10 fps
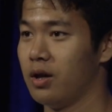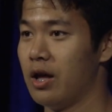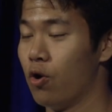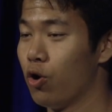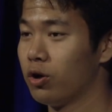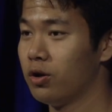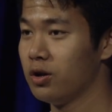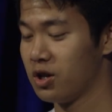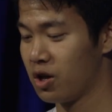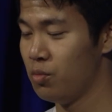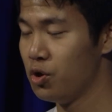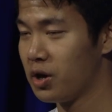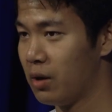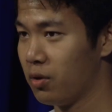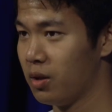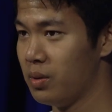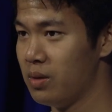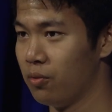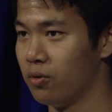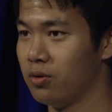In order to communicate with the
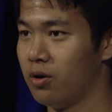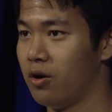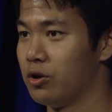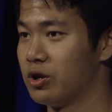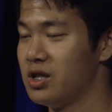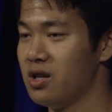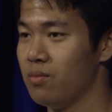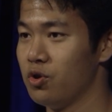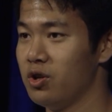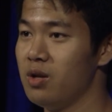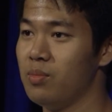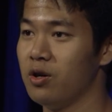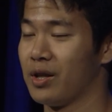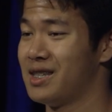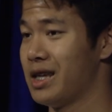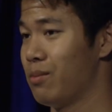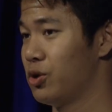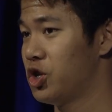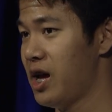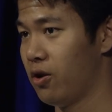people on your team, you need to be on the same
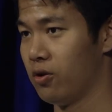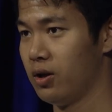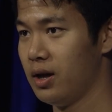channel.